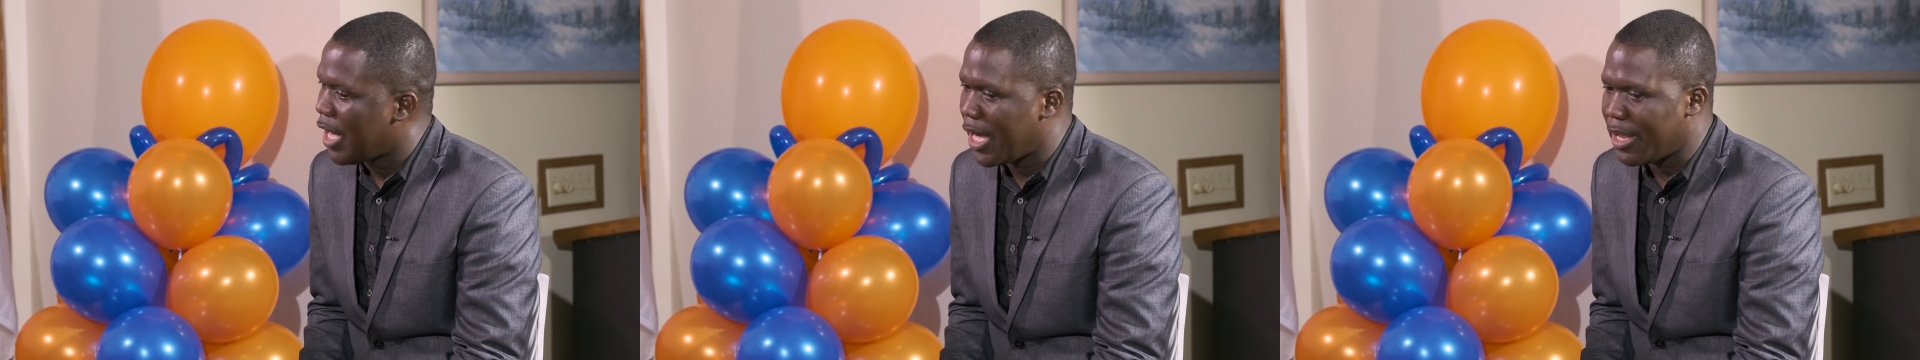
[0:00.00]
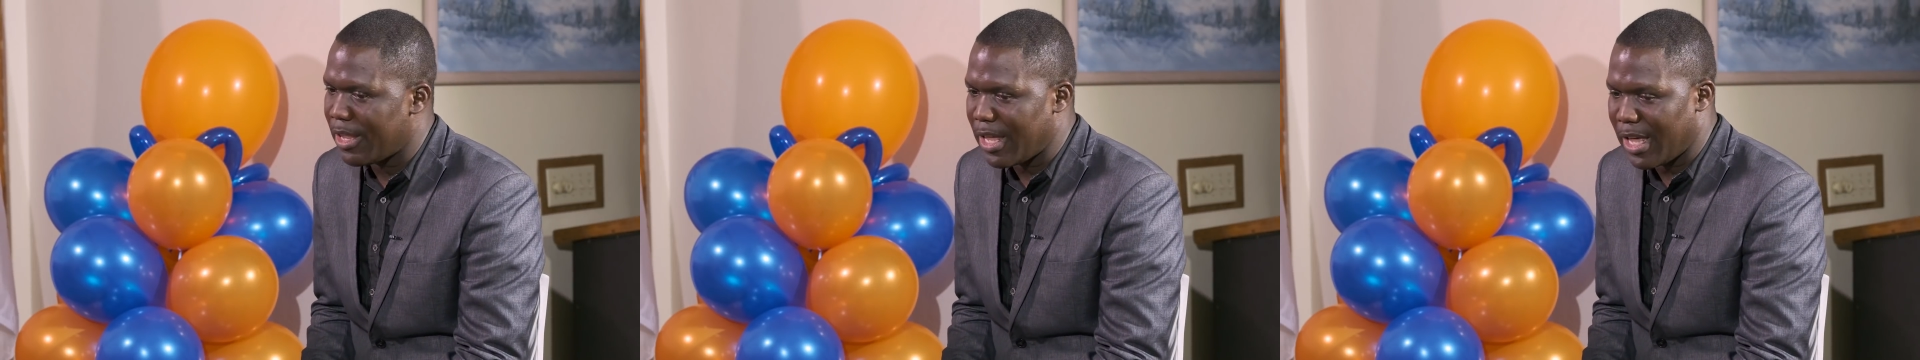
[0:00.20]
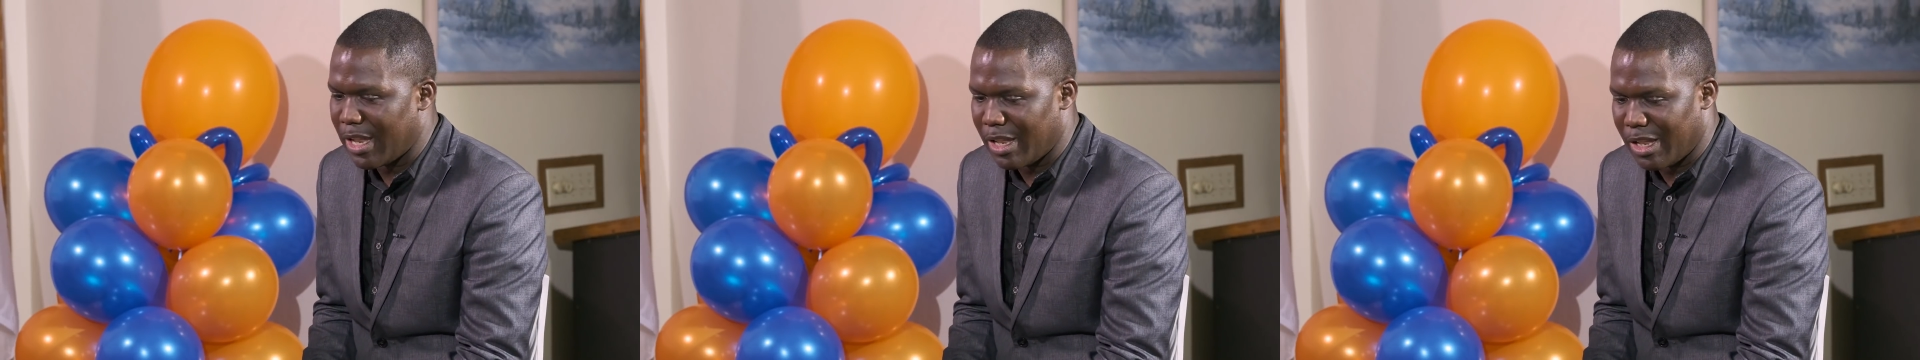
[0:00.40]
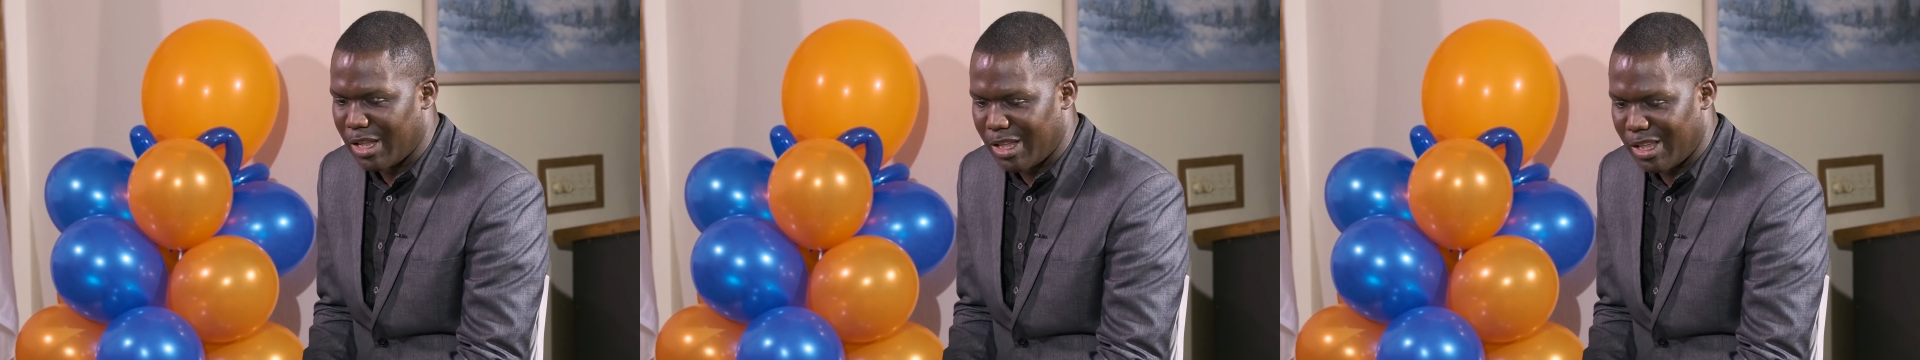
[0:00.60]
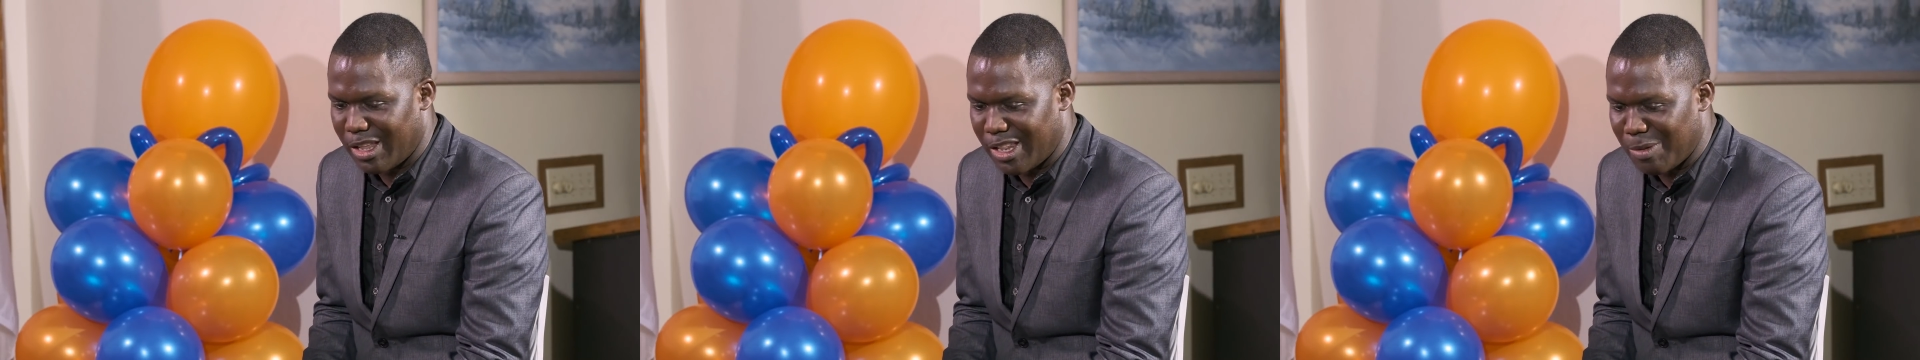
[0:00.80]
and then
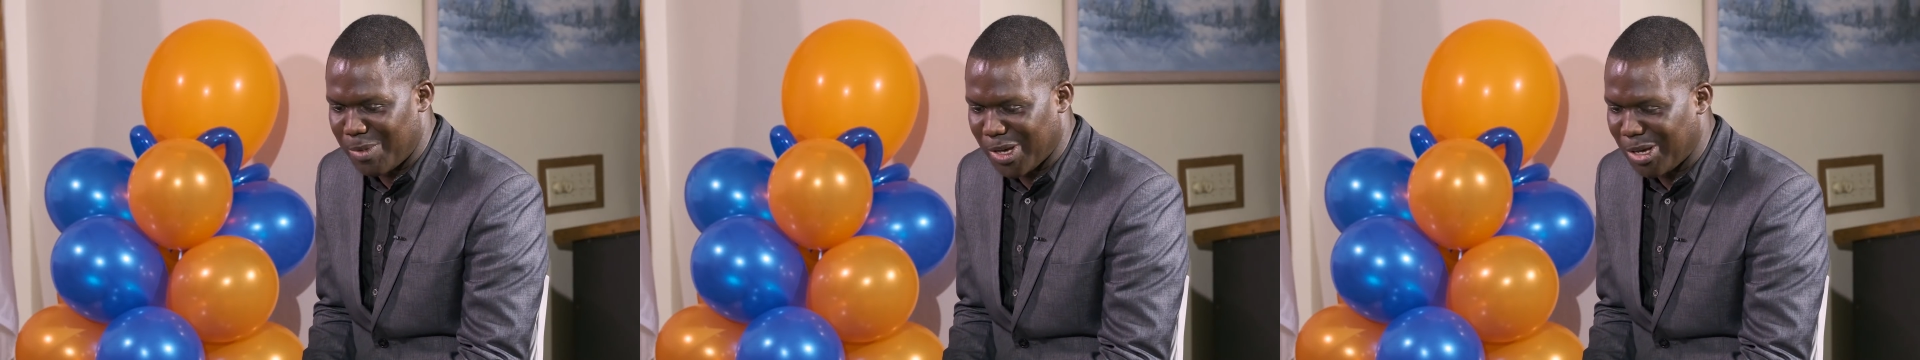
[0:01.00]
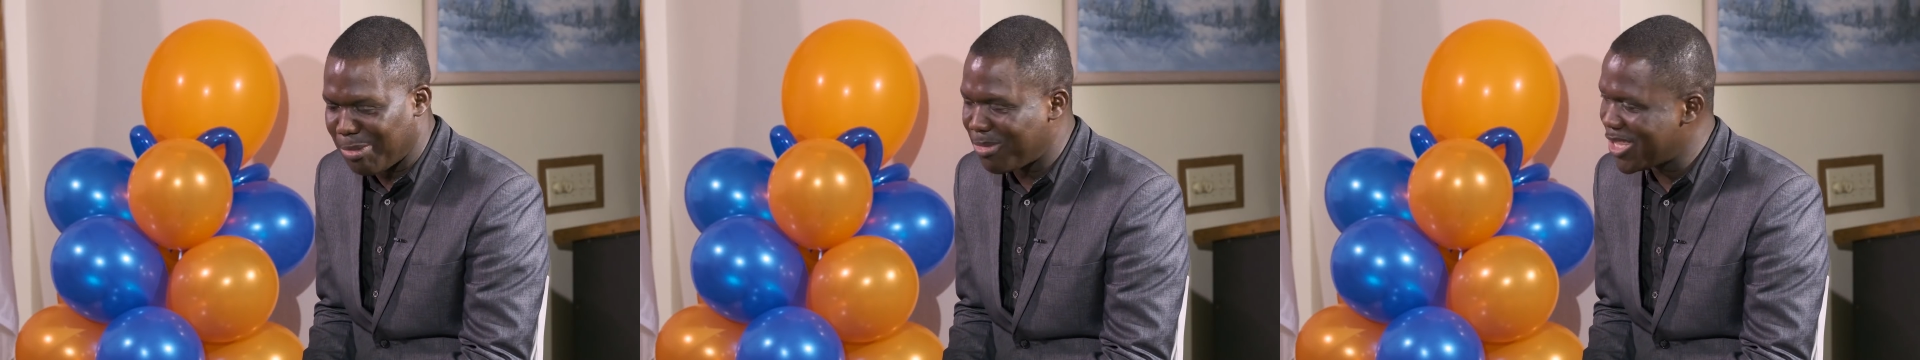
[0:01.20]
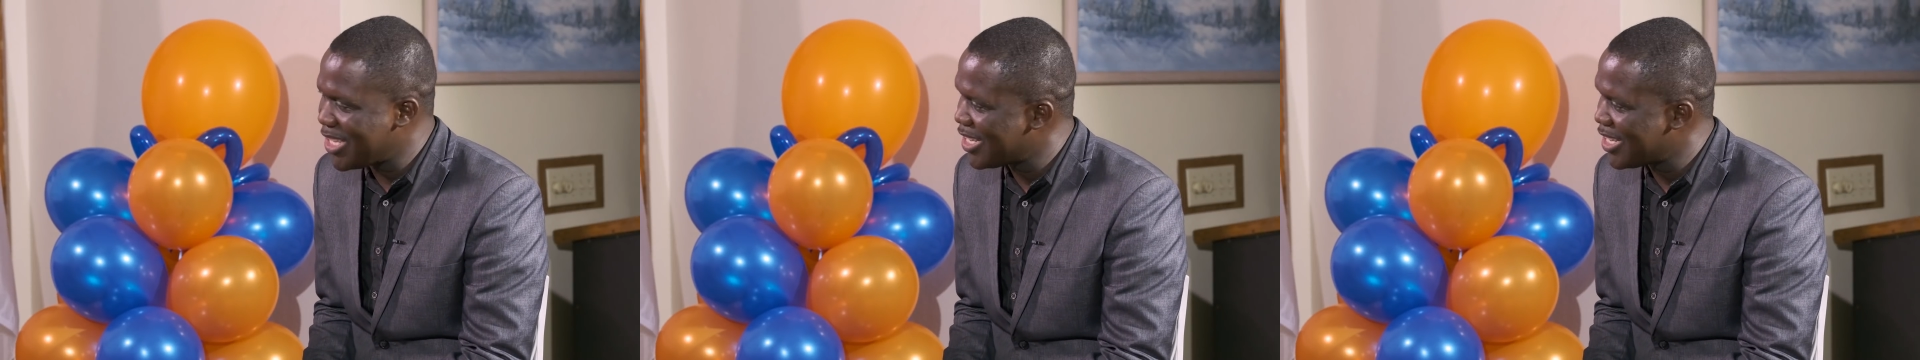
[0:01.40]
they become